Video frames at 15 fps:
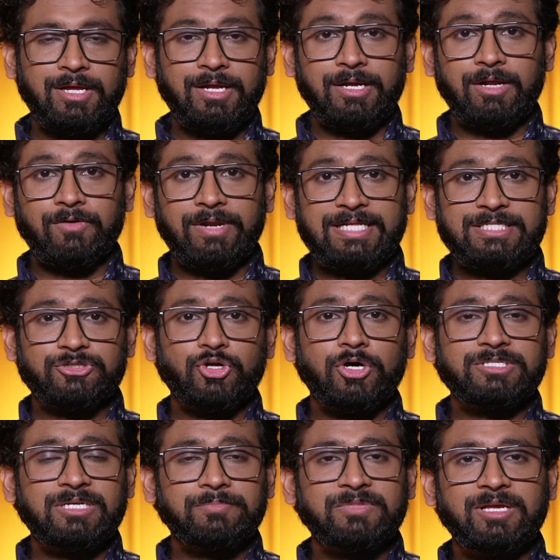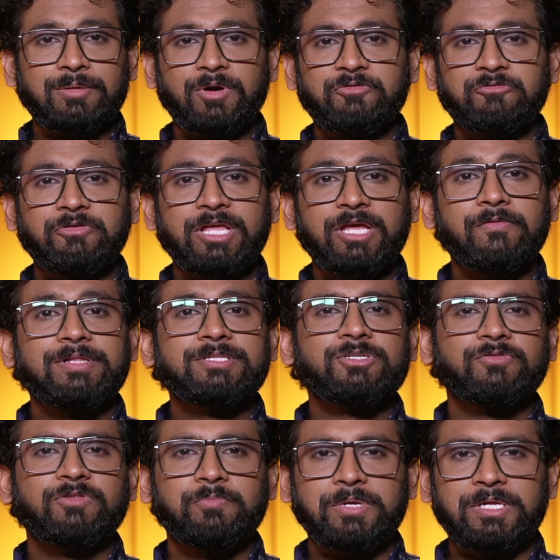Now let's talk something about frequency
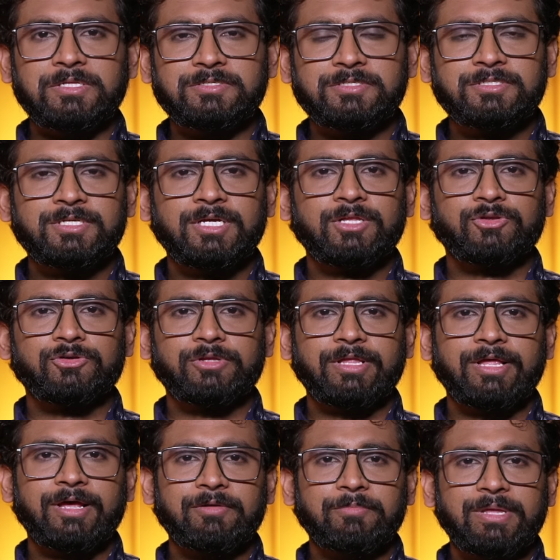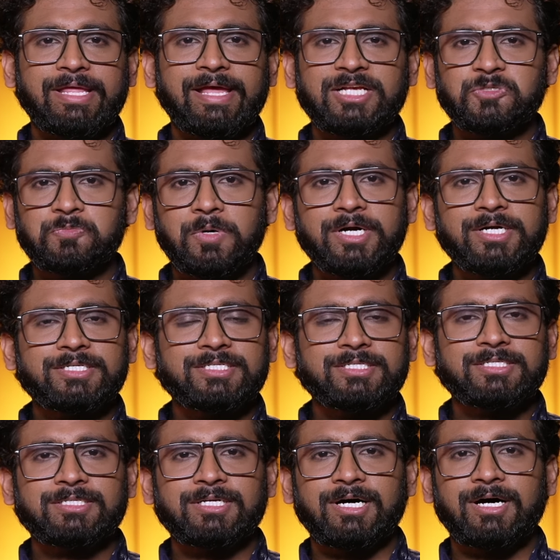of the meals. So there are many
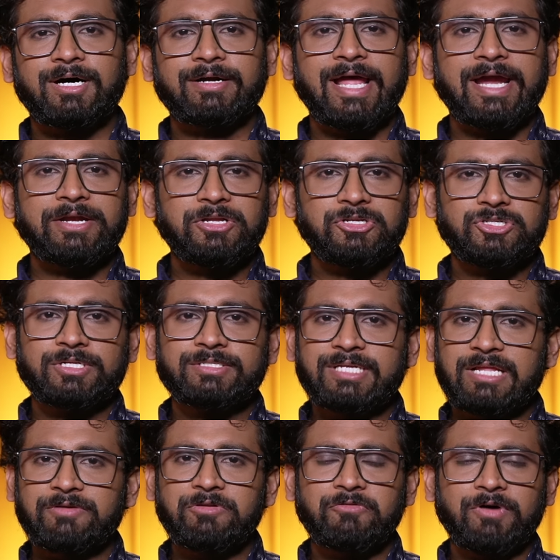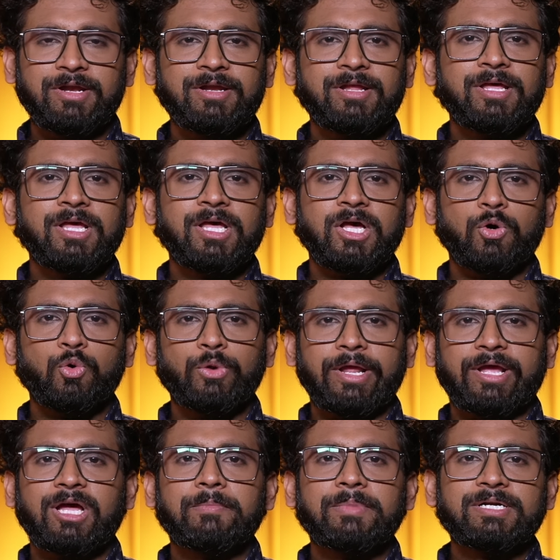experts, dietitians and everyone who
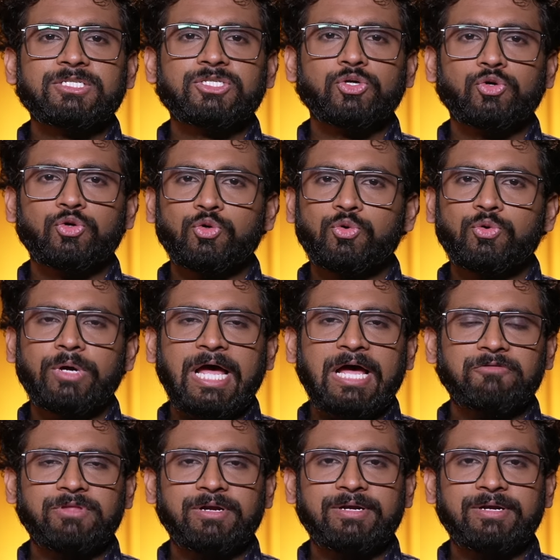recommends you to have the